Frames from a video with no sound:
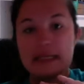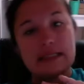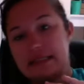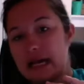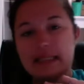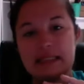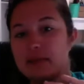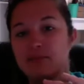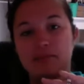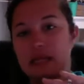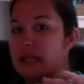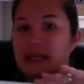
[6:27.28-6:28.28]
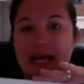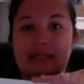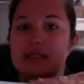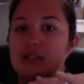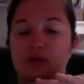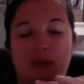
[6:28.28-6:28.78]
doesn't mean
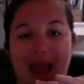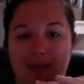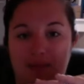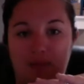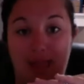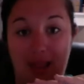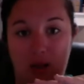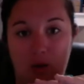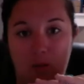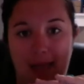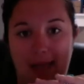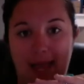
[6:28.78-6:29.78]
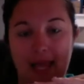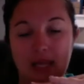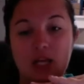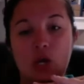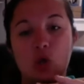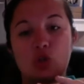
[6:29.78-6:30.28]
that's the right thing, okay?
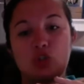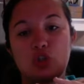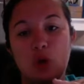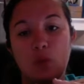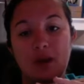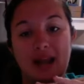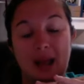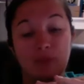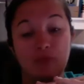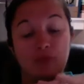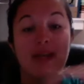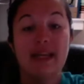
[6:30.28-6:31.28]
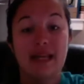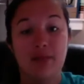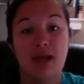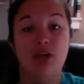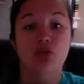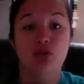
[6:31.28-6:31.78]
So when I'm reading
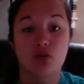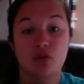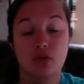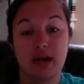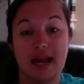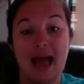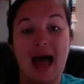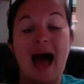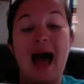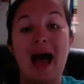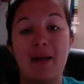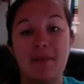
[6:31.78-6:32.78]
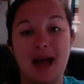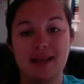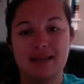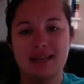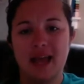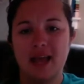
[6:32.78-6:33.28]
my story, I
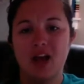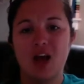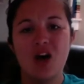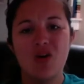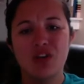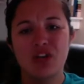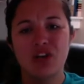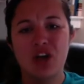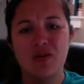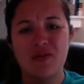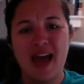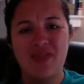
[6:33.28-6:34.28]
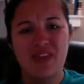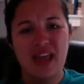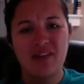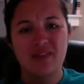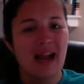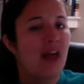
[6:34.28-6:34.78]
might say, oh, you know that
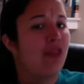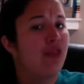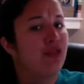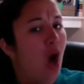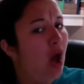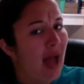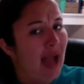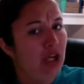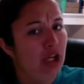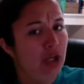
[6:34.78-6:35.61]
thing that I thought I